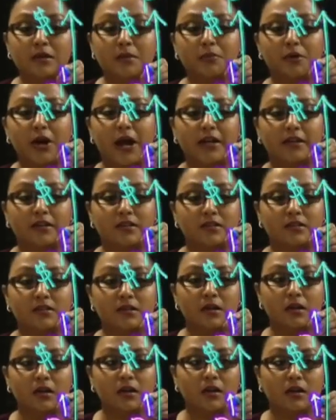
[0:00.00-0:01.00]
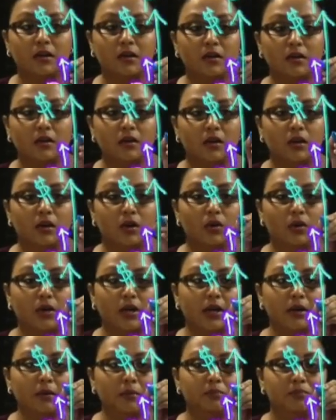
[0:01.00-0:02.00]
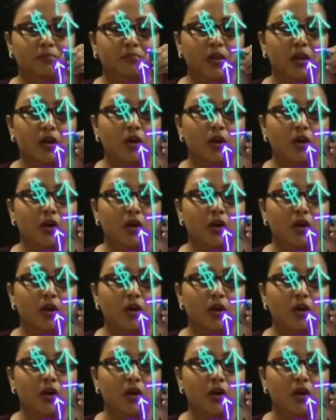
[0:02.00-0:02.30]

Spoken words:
in the price, okay,